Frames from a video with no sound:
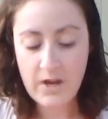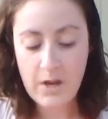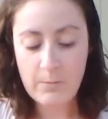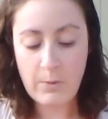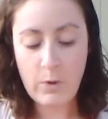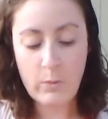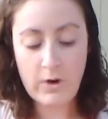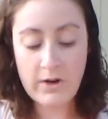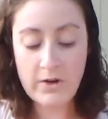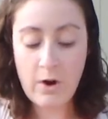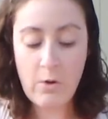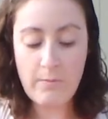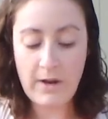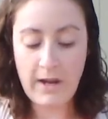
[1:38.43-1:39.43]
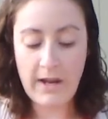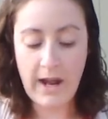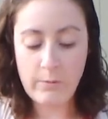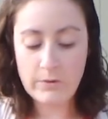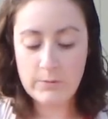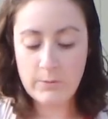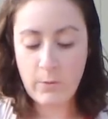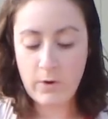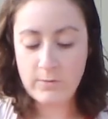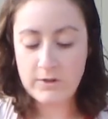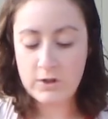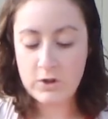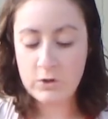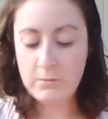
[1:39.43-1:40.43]
But weirdo me, I was born
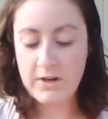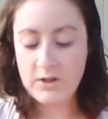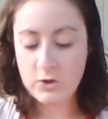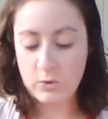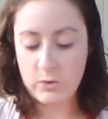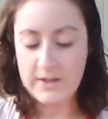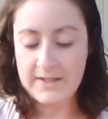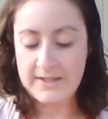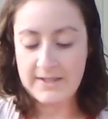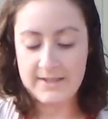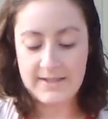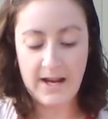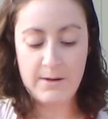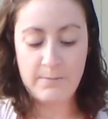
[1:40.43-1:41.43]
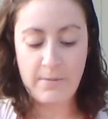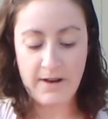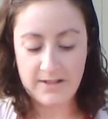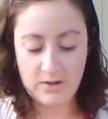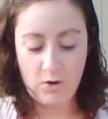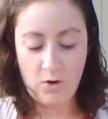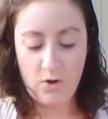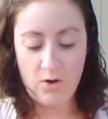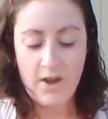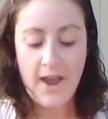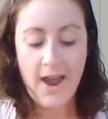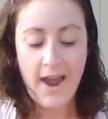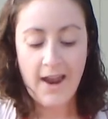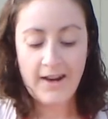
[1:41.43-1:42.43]
with too much grease inside my skull,
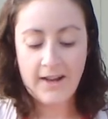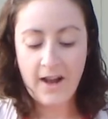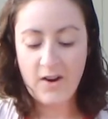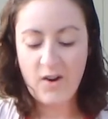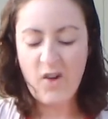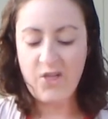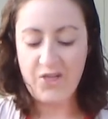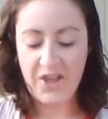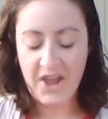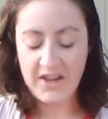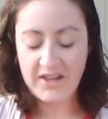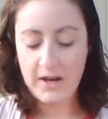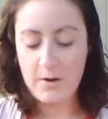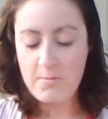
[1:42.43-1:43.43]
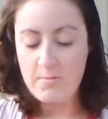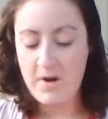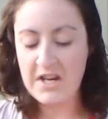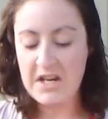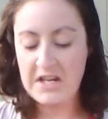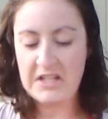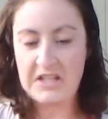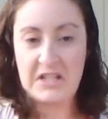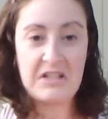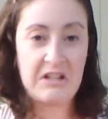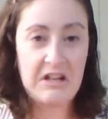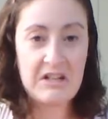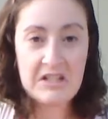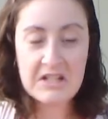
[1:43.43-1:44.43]
and it got all thick and muddy and
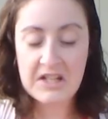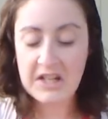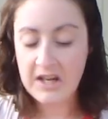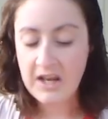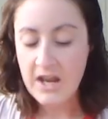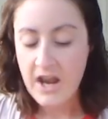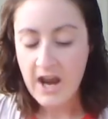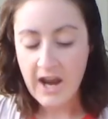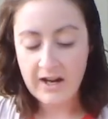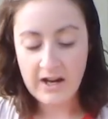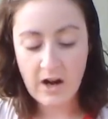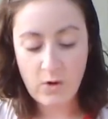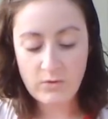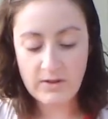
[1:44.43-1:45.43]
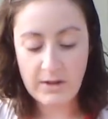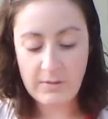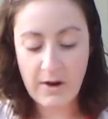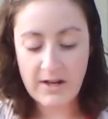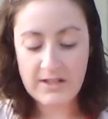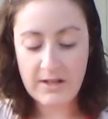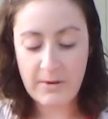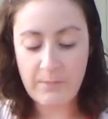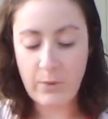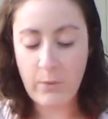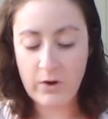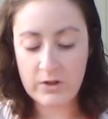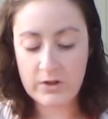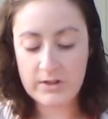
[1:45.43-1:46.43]
disgusting, and it only mucked up the
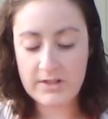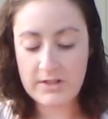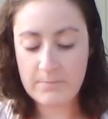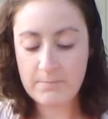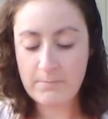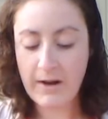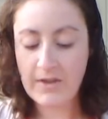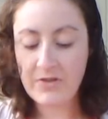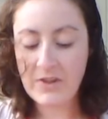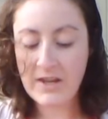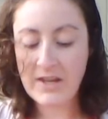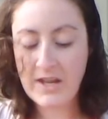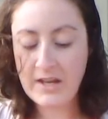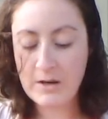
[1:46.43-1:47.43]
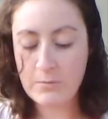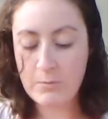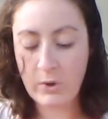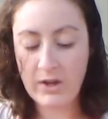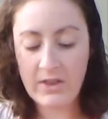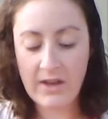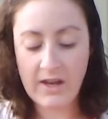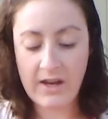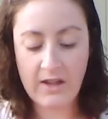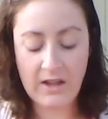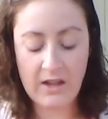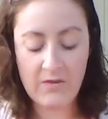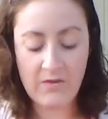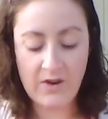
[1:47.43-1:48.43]
works. My thinking and breathing
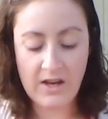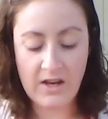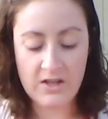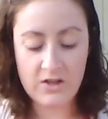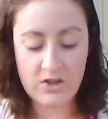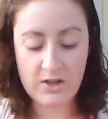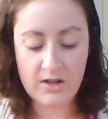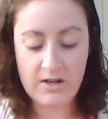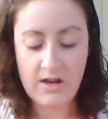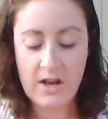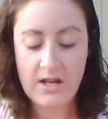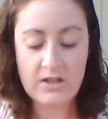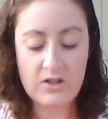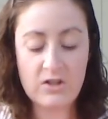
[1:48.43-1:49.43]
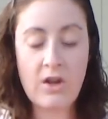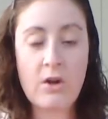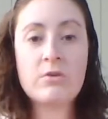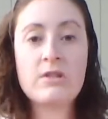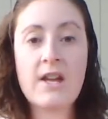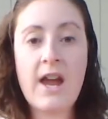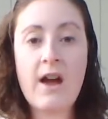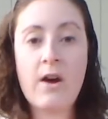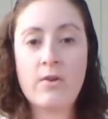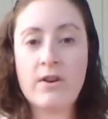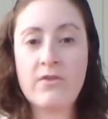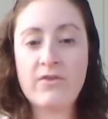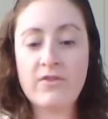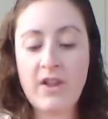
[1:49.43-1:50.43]
and living engine slowed down
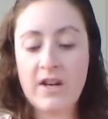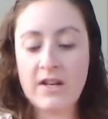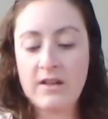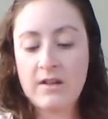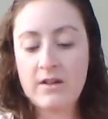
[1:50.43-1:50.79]
and flooded.